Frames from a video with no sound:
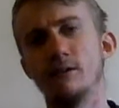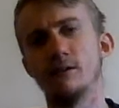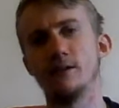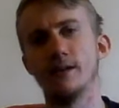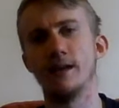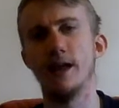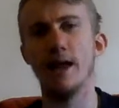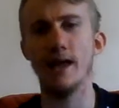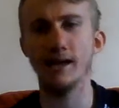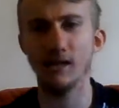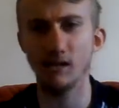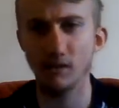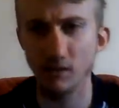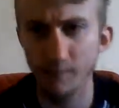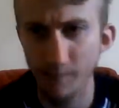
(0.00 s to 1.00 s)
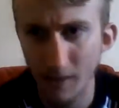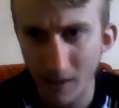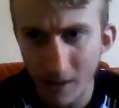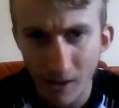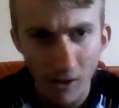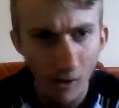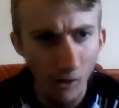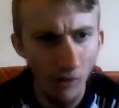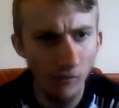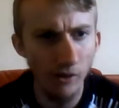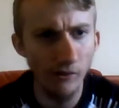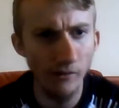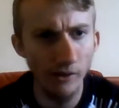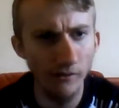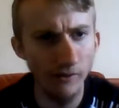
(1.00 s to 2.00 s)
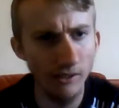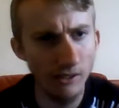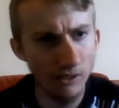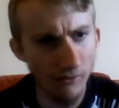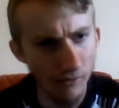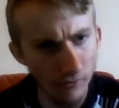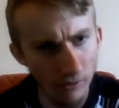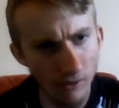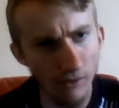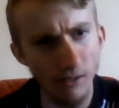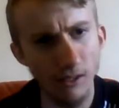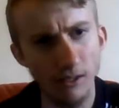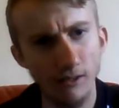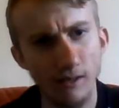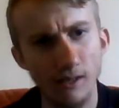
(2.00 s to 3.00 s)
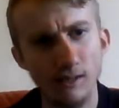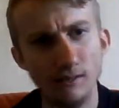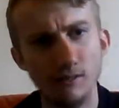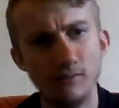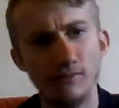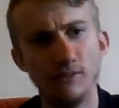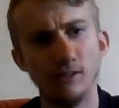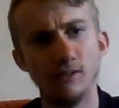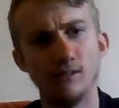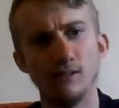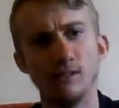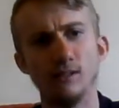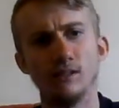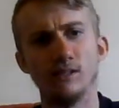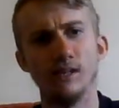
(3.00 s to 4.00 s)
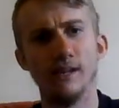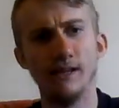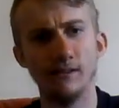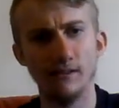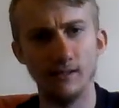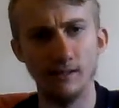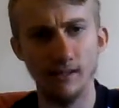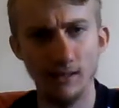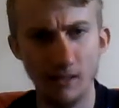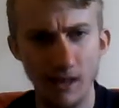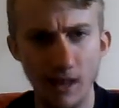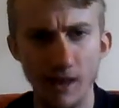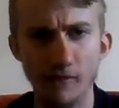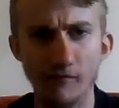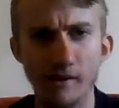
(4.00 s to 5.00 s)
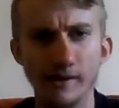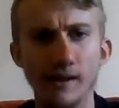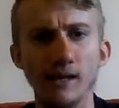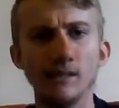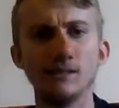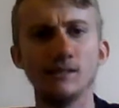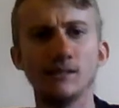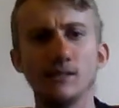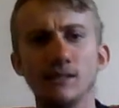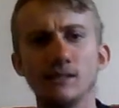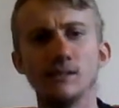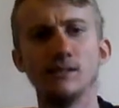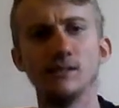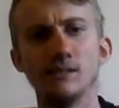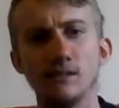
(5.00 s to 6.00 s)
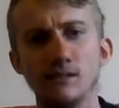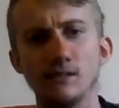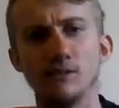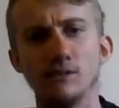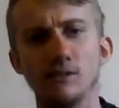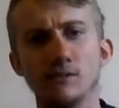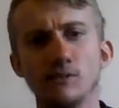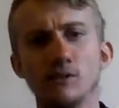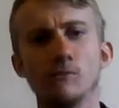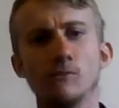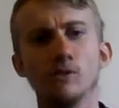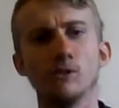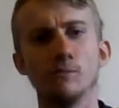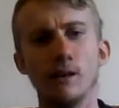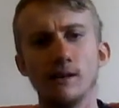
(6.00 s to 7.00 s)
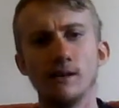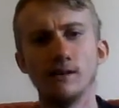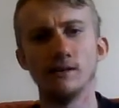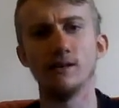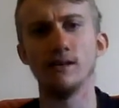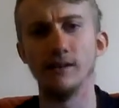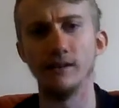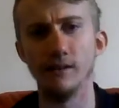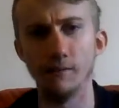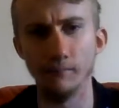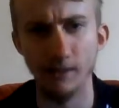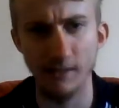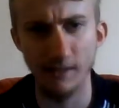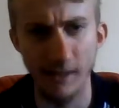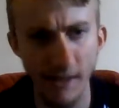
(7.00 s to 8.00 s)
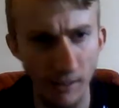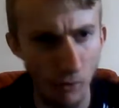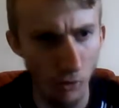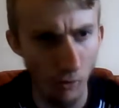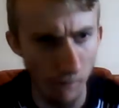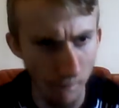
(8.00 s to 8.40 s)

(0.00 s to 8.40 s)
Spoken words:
Tier 8. Although they finished 3rd in their first season in the league, their next 6 seasons were spent in mid-table.